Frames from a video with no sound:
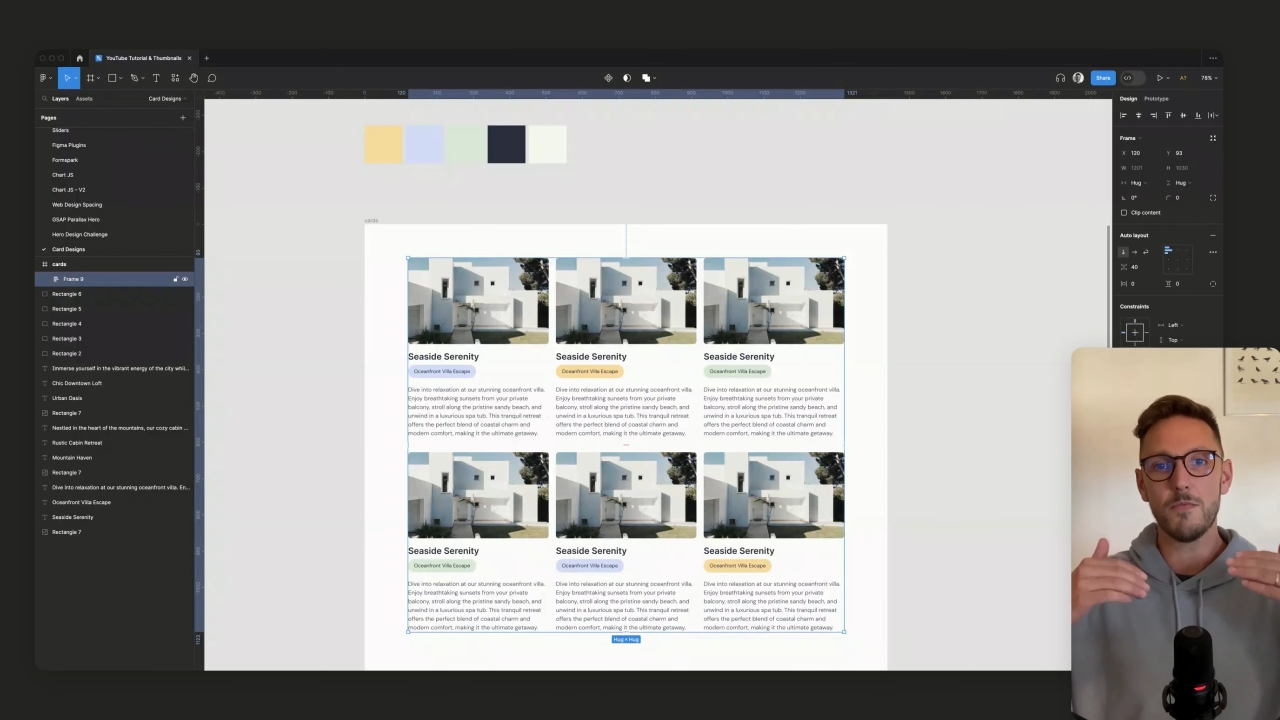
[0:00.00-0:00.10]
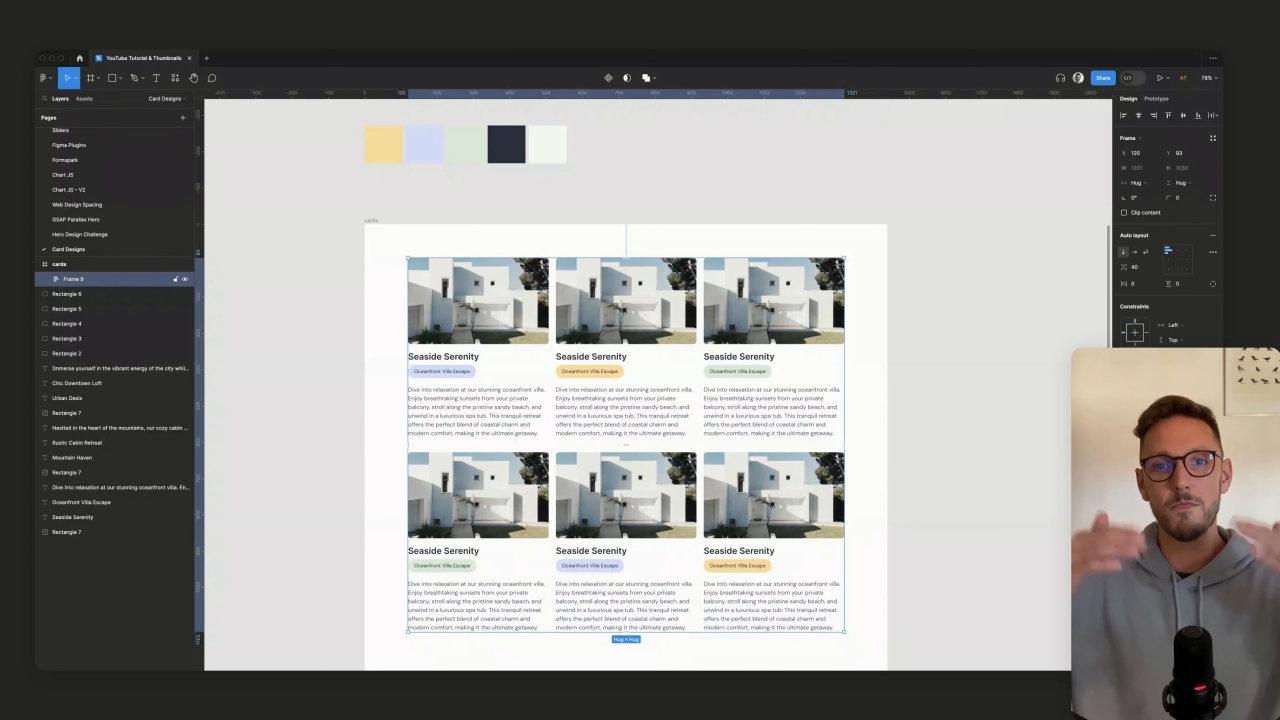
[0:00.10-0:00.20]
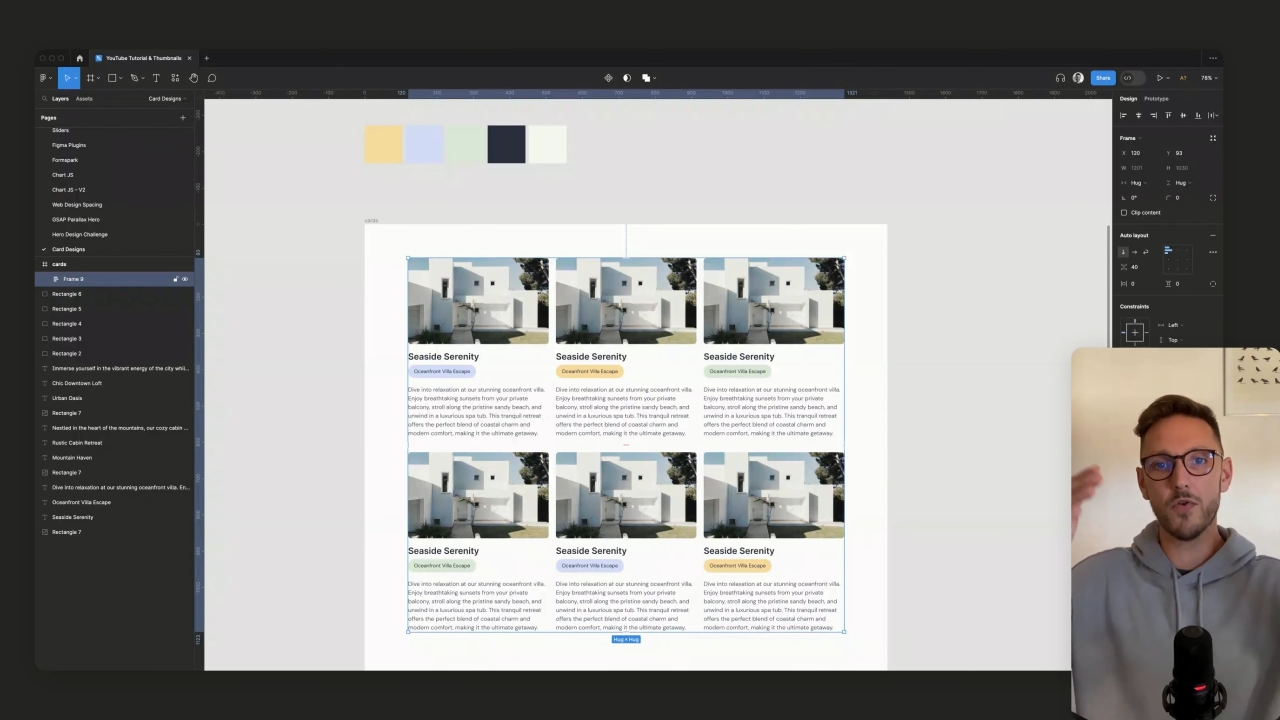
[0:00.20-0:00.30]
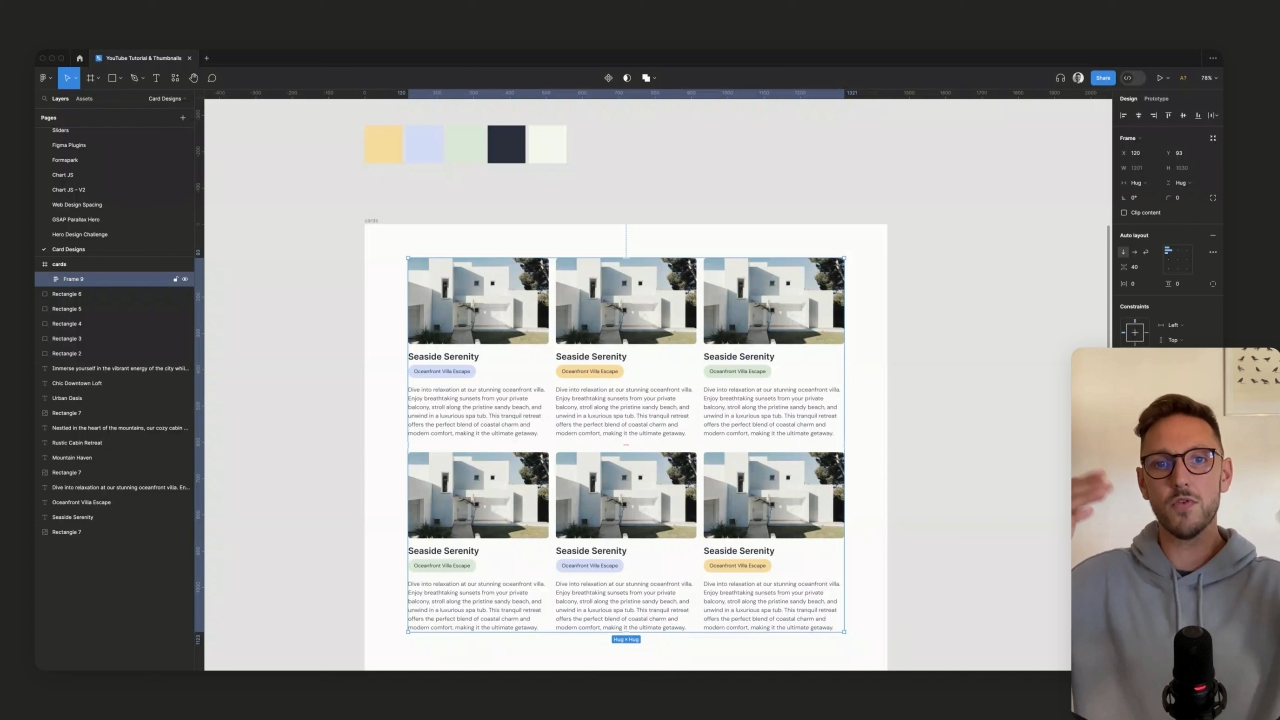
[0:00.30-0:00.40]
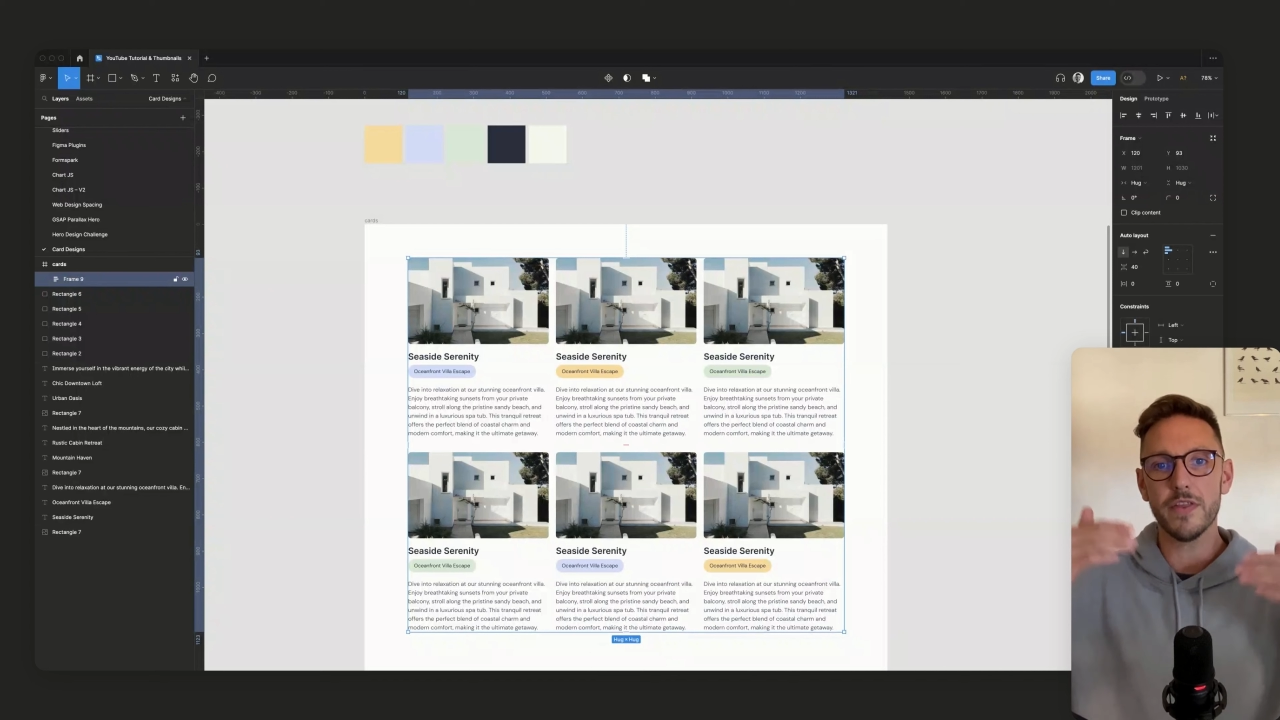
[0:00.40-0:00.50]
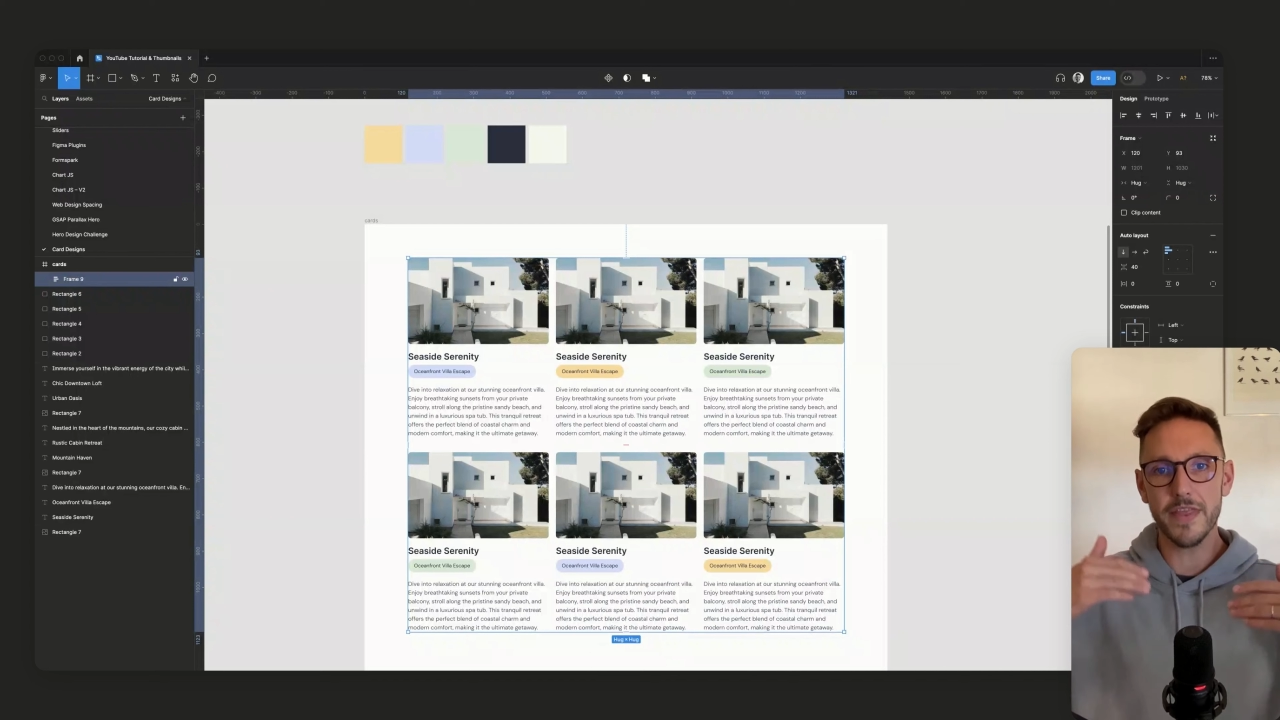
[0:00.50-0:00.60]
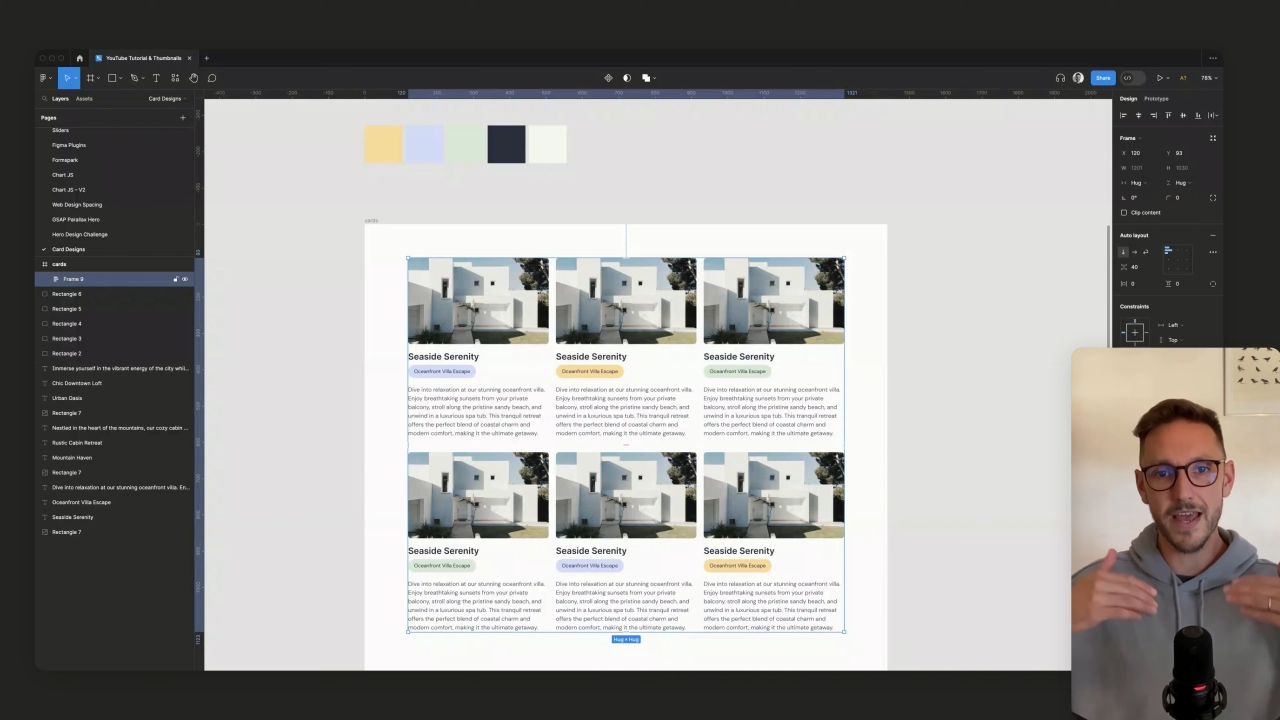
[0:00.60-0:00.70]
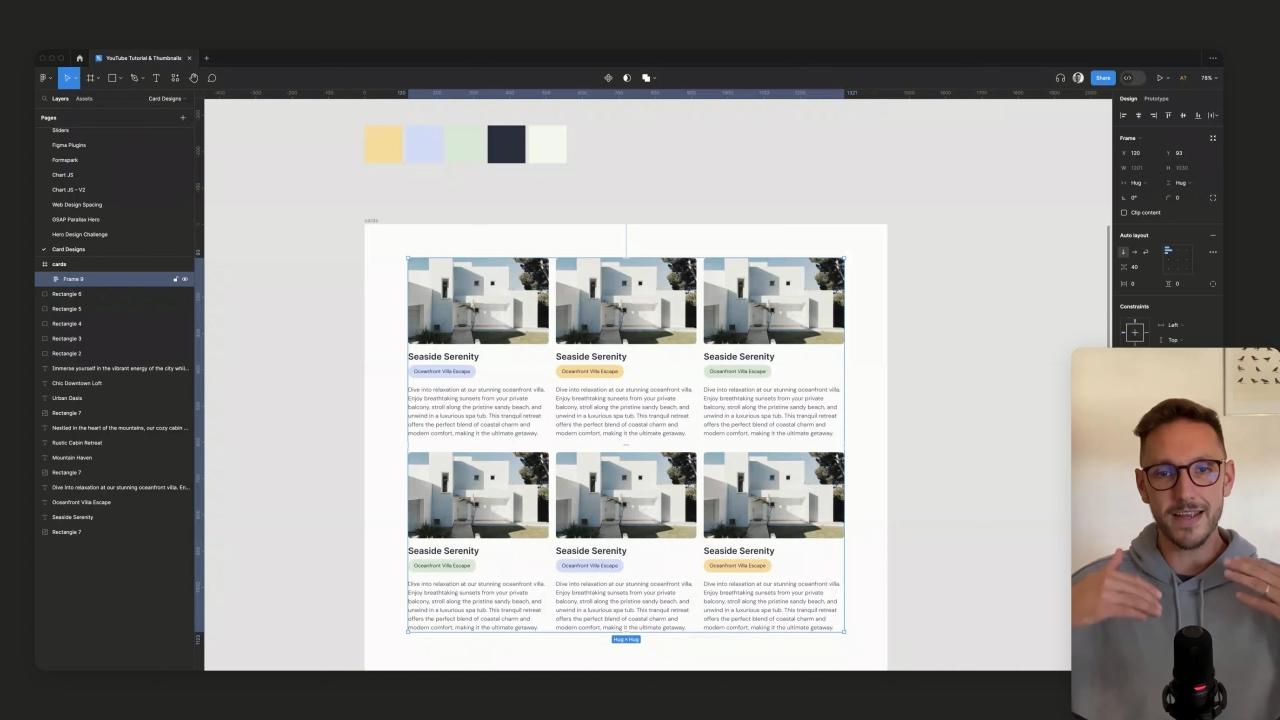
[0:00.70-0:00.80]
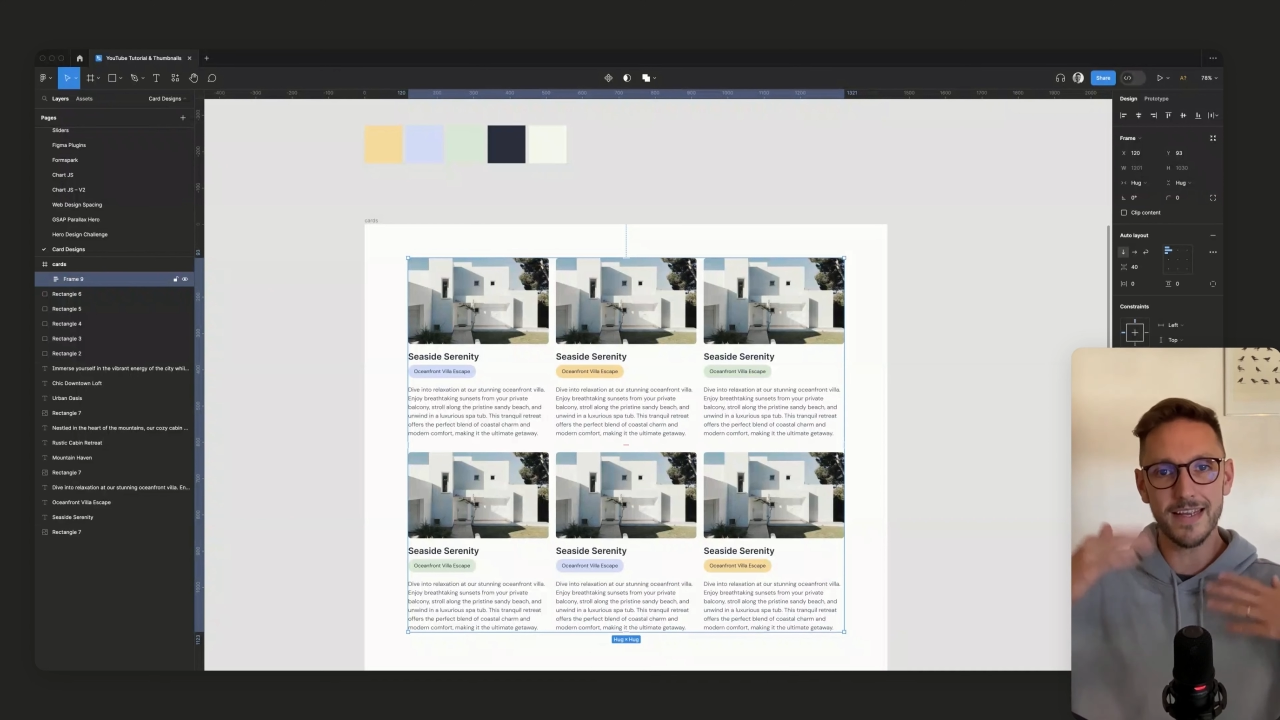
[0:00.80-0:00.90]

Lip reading: more than that